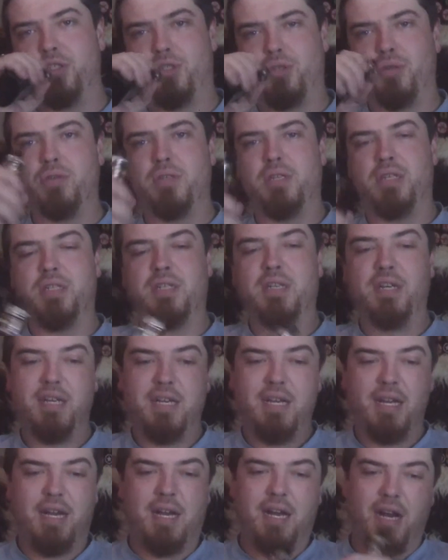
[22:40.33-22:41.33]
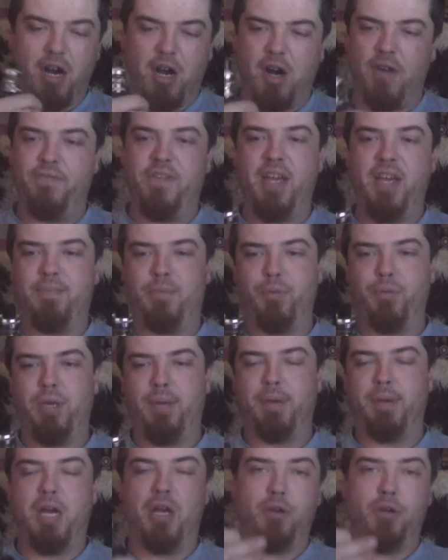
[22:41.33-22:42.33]
So, I have vaped a wee
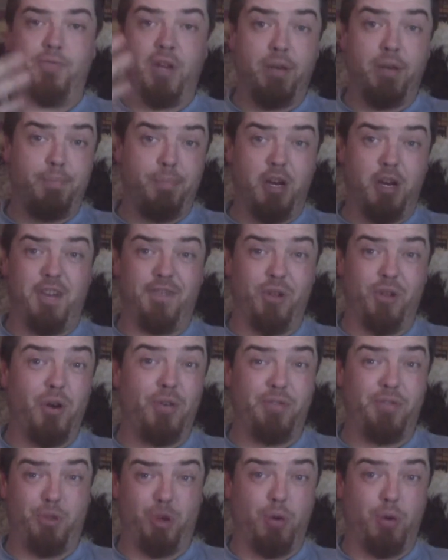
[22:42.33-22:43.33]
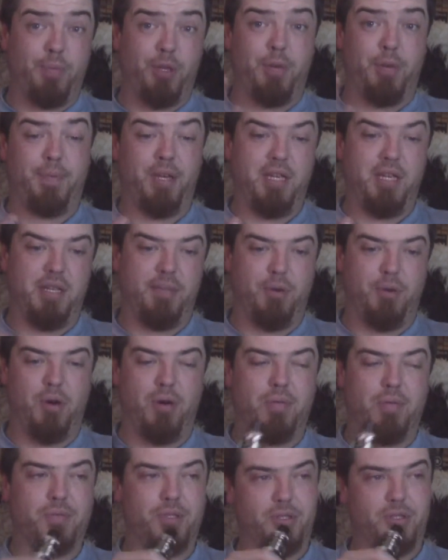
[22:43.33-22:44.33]
bit of it, but I've not topped up any of the
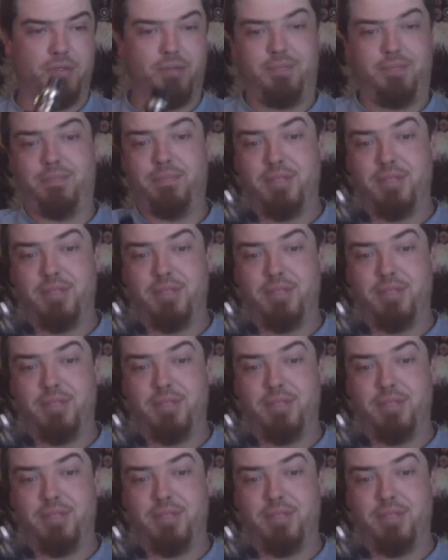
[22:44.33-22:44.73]
bottles. So,